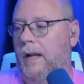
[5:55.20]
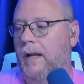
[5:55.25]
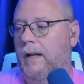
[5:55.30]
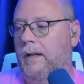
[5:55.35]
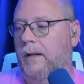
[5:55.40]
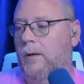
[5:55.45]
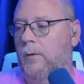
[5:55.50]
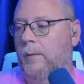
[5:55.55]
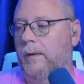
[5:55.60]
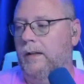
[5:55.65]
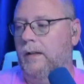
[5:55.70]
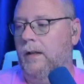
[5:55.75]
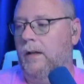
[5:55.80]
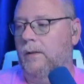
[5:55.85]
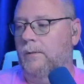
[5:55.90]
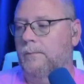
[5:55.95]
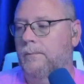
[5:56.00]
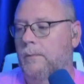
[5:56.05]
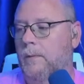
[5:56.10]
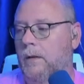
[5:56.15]
And here we
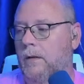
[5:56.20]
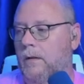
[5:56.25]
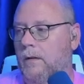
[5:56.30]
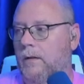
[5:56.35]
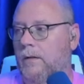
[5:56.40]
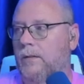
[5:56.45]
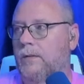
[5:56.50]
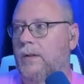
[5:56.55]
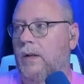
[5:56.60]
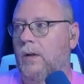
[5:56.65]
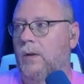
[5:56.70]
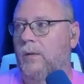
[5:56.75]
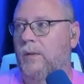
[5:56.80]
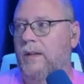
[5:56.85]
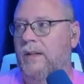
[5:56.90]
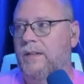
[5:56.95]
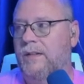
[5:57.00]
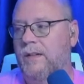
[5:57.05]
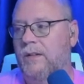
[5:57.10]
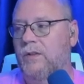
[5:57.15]
go. So
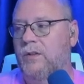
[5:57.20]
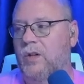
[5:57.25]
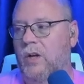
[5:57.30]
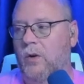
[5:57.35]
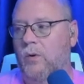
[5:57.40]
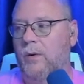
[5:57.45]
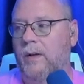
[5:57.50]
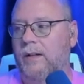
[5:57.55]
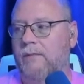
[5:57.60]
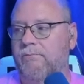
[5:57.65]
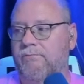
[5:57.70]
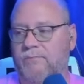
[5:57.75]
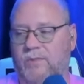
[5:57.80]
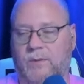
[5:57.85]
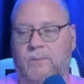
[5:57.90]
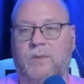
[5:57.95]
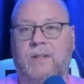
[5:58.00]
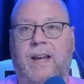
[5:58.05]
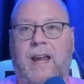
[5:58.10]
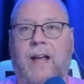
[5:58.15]
this is showing
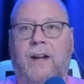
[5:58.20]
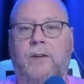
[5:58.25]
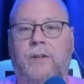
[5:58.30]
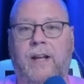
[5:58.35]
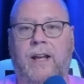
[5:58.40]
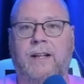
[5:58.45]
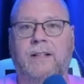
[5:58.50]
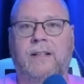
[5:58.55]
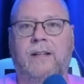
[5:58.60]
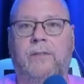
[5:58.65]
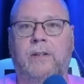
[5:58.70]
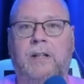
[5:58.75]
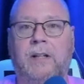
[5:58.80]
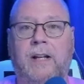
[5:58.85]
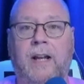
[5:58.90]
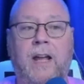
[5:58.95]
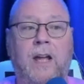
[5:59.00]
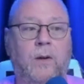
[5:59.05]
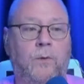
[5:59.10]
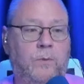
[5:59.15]
some scattered activity
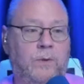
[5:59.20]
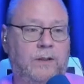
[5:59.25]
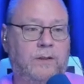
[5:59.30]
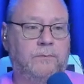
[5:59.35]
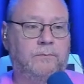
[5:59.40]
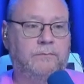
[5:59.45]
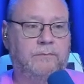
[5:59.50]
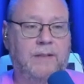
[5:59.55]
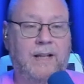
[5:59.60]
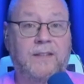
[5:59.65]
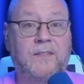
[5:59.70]
now. Well,